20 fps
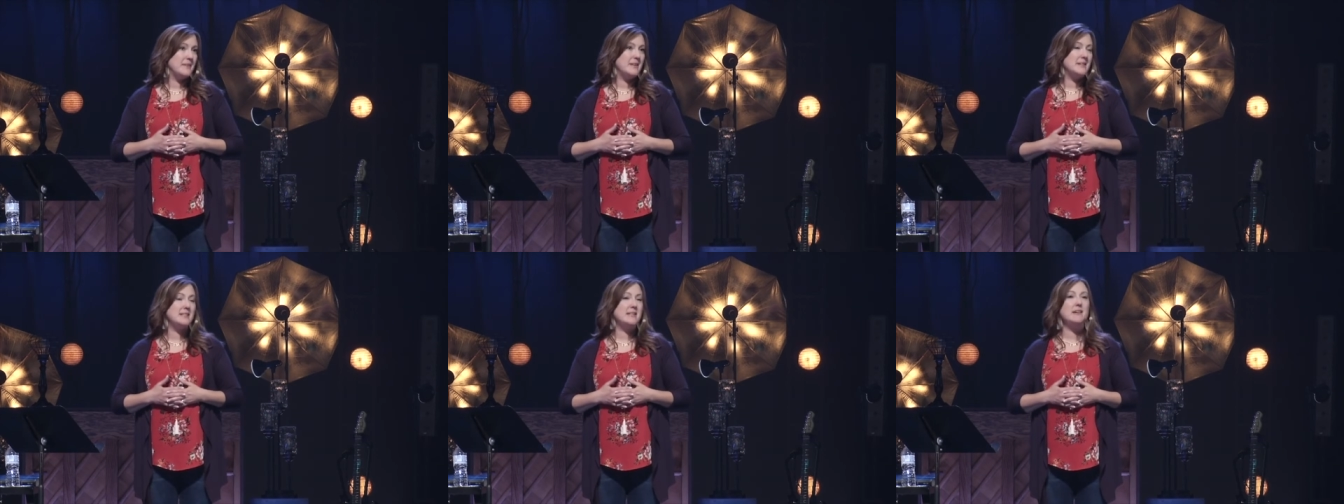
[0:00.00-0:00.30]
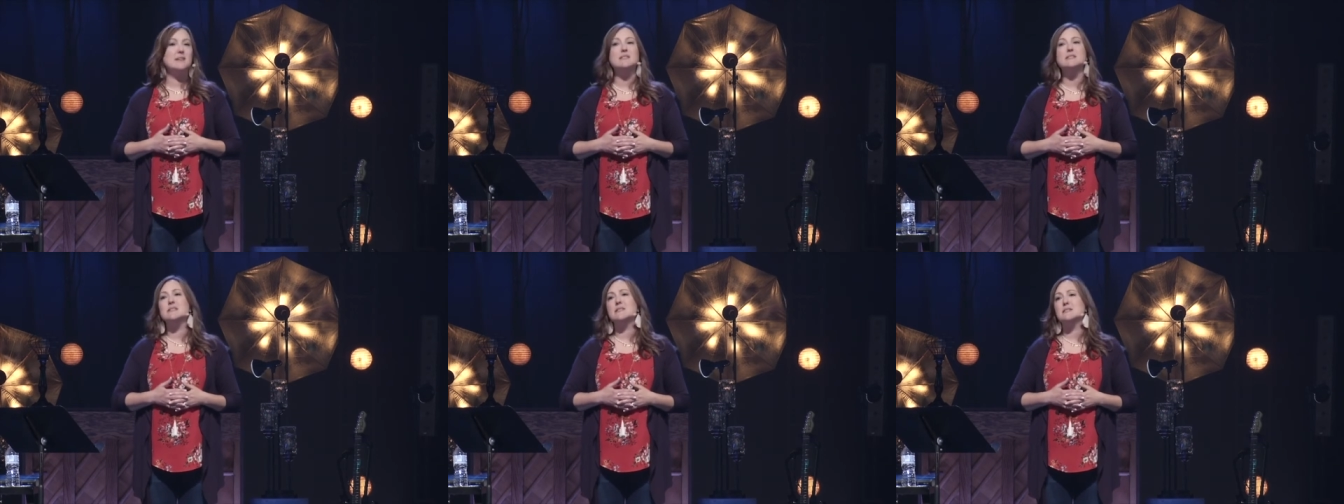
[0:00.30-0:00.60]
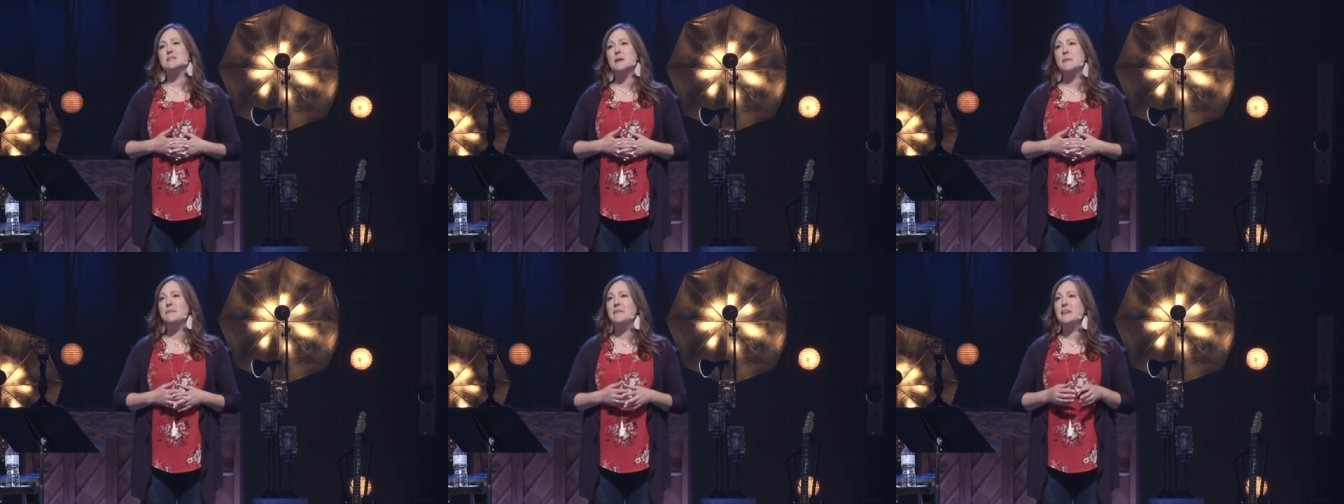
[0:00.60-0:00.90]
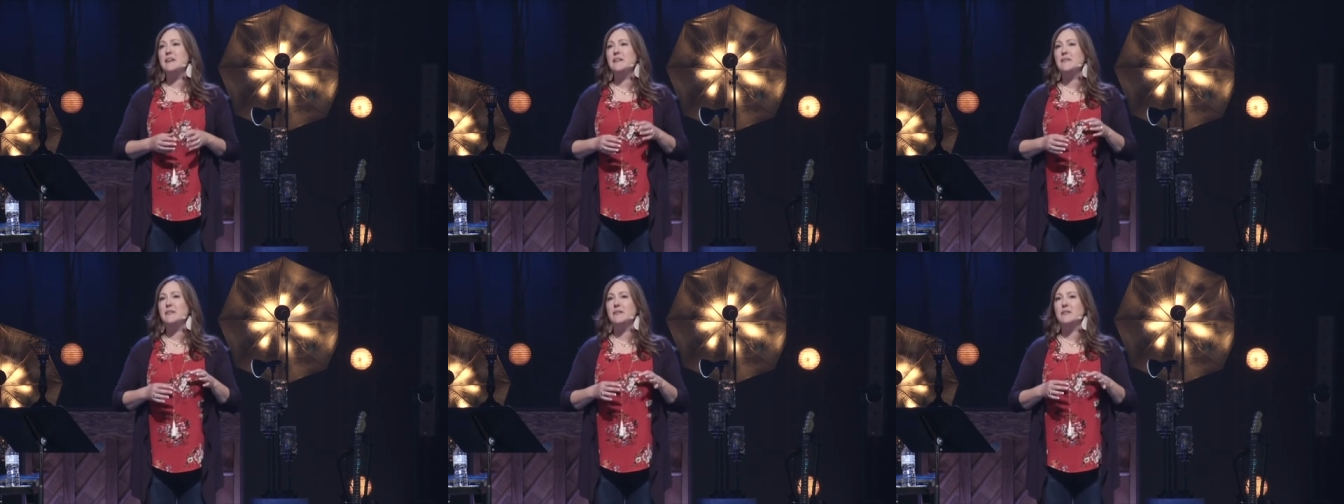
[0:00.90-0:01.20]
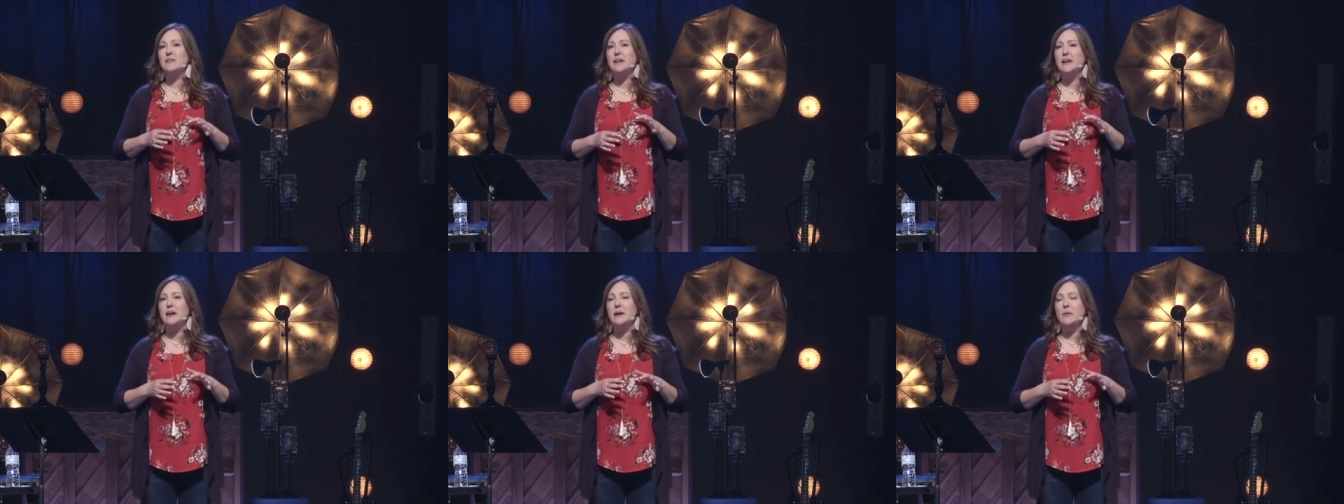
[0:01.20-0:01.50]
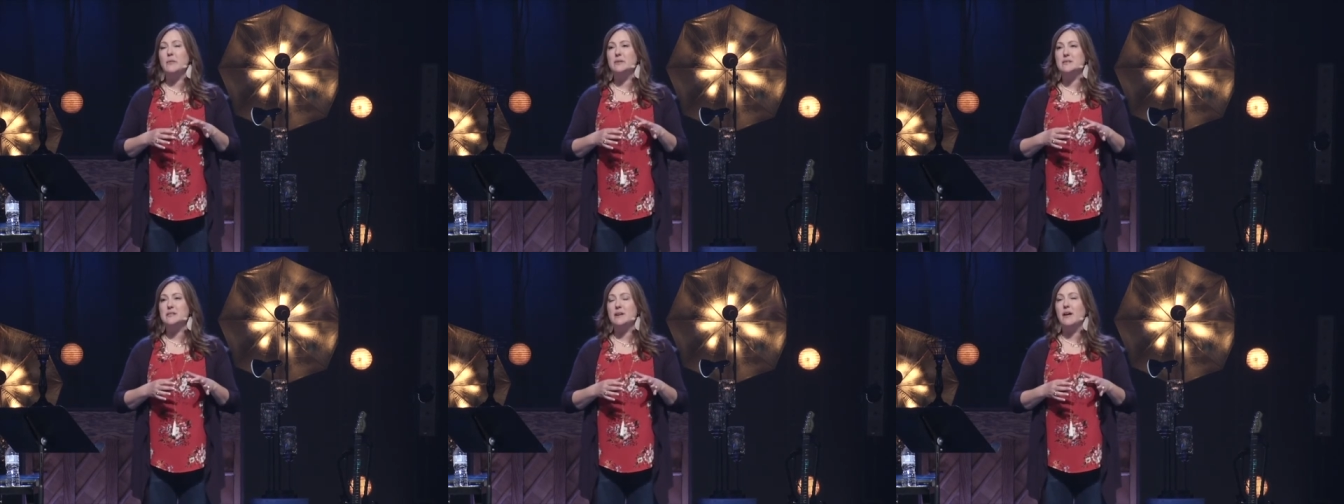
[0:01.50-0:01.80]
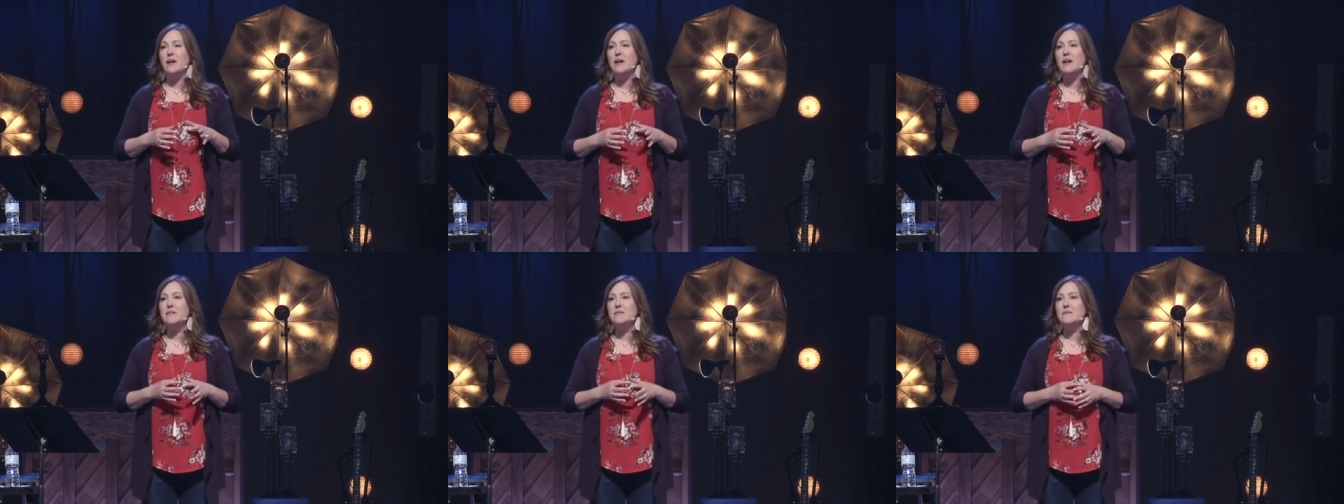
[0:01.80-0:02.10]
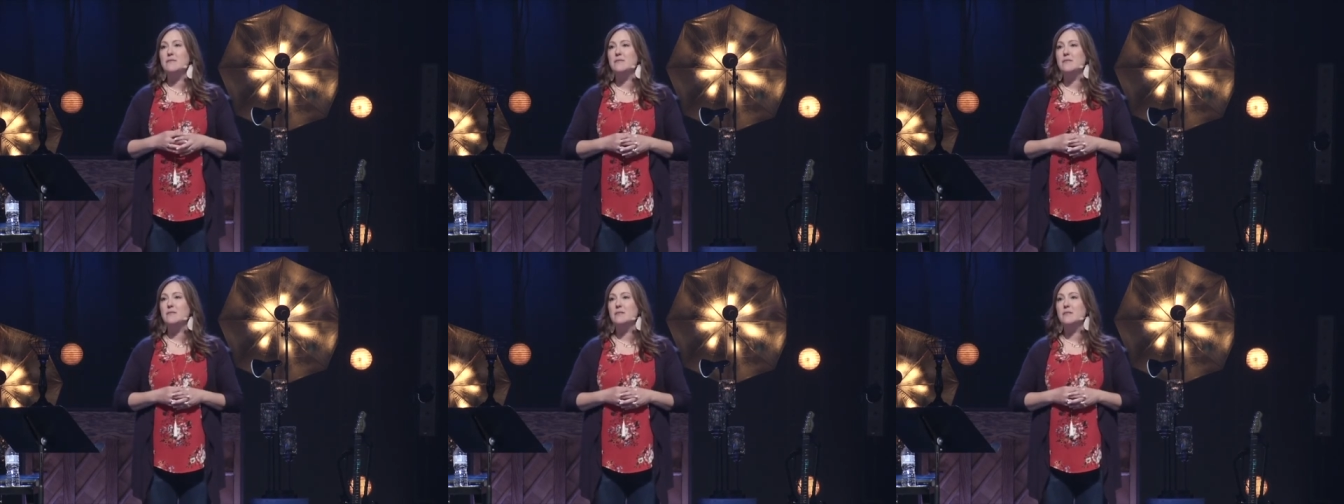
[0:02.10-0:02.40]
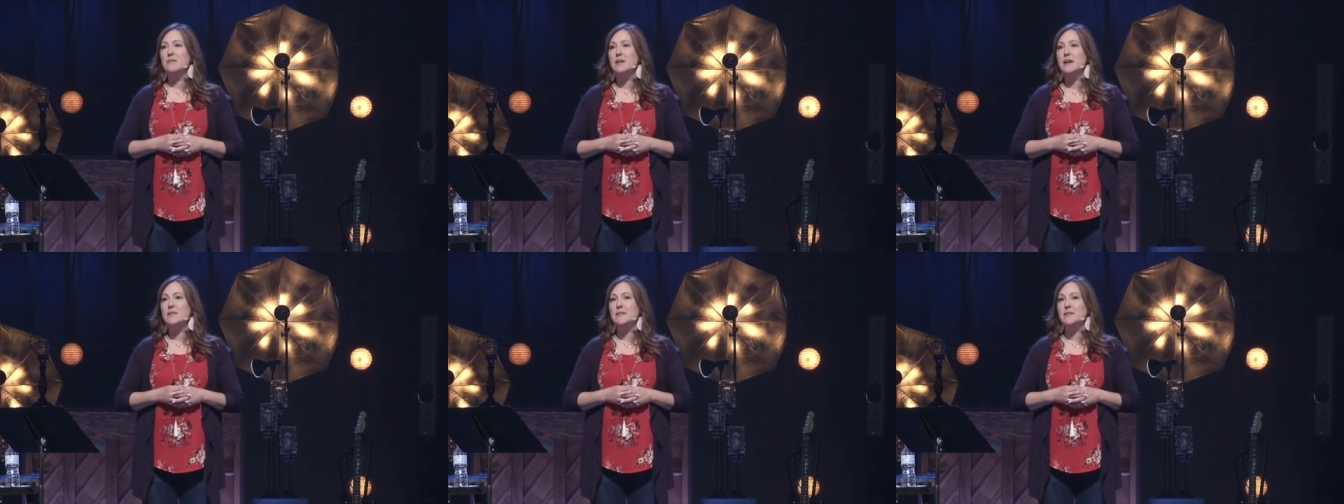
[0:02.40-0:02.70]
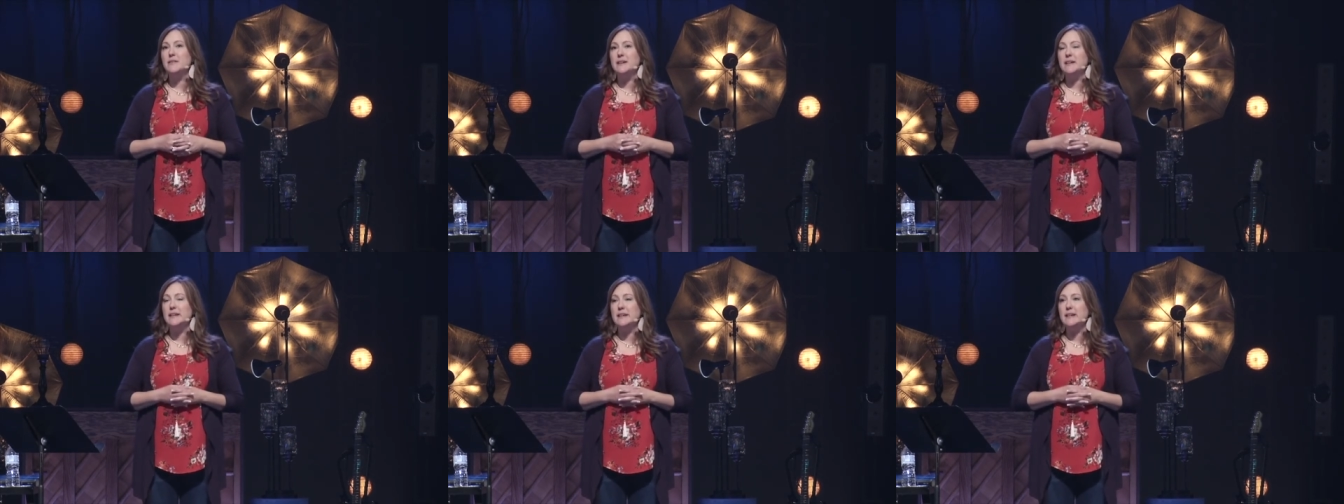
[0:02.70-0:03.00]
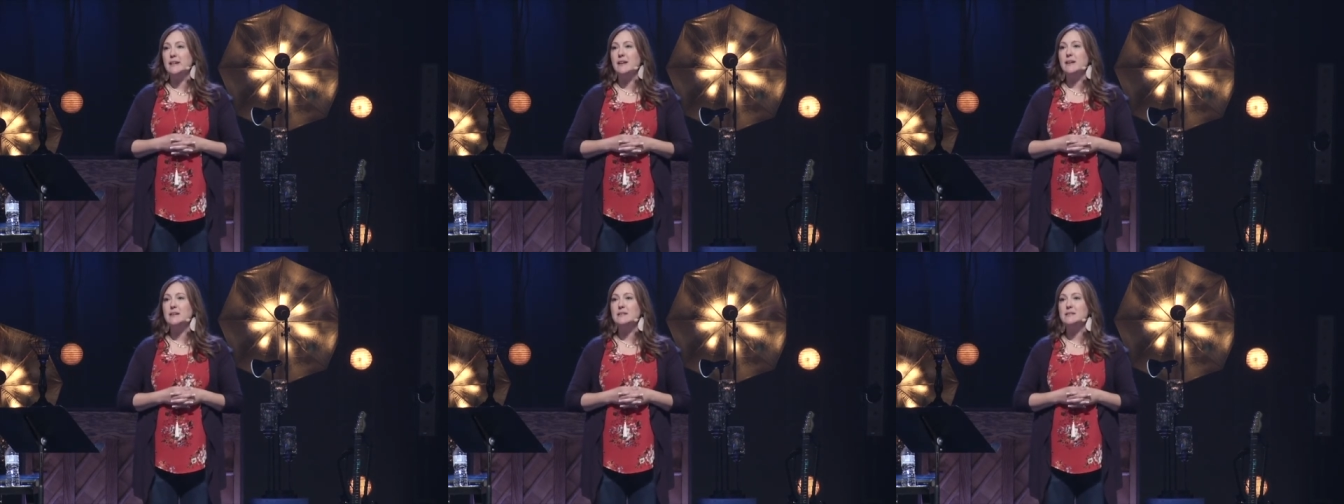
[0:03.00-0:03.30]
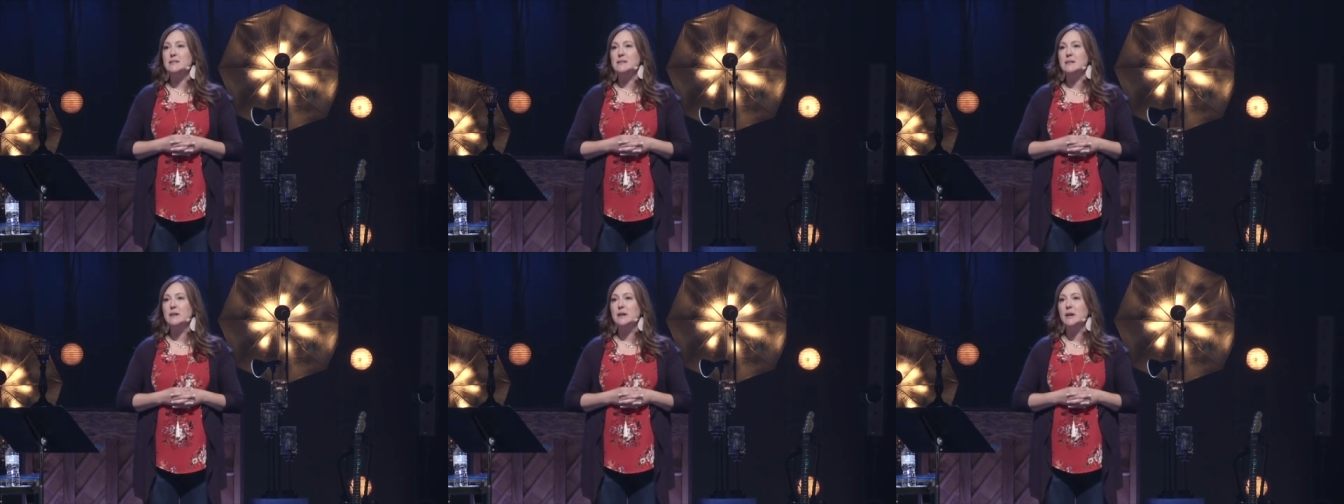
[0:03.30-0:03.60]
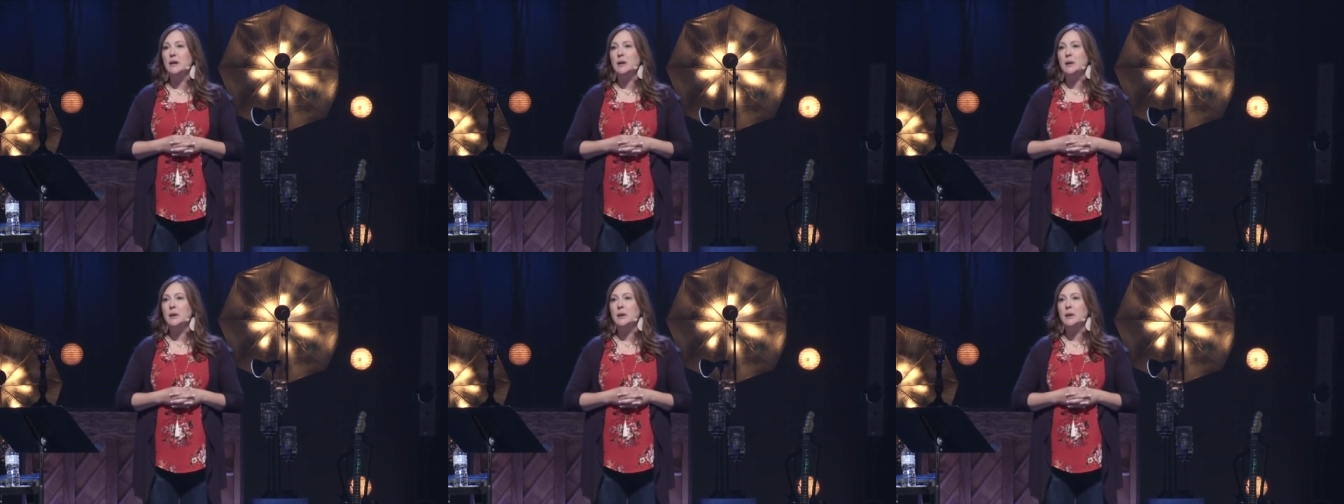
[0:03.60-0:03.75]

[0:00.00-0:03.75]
that tells us something in their day was off and that they need us.